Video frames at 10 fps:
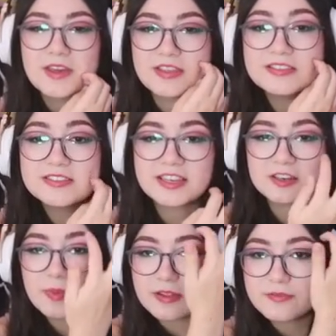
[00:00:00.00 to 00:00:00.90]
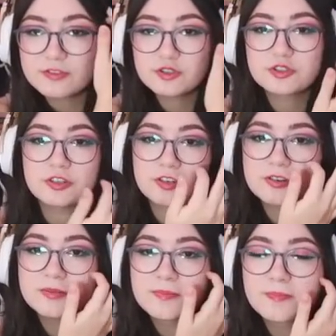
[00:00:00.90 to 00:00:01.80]
I think Sandpath for
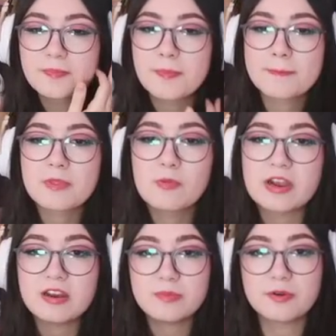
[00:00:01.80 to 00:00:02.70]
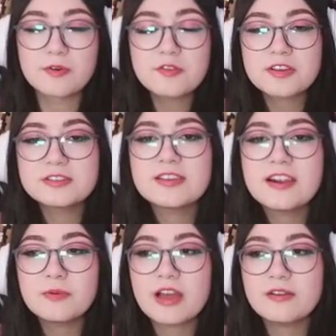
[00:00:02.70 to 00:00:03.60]
sure. Why not both? Because then
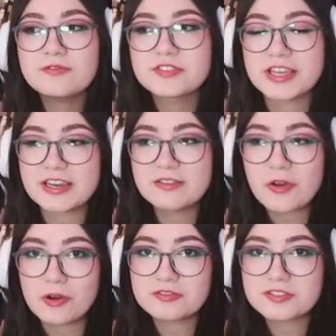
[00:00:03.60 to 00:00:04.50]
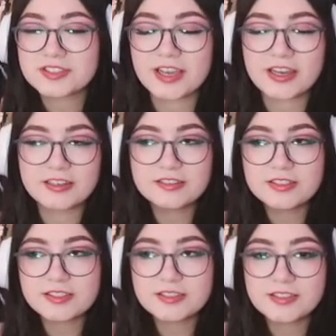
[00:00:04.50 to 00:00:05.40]
I would have sand on
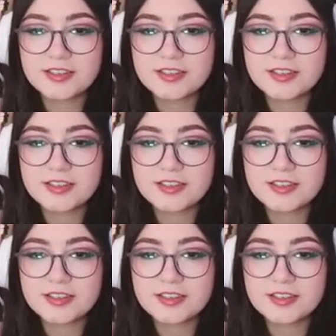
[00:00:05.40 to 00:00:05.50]
sand.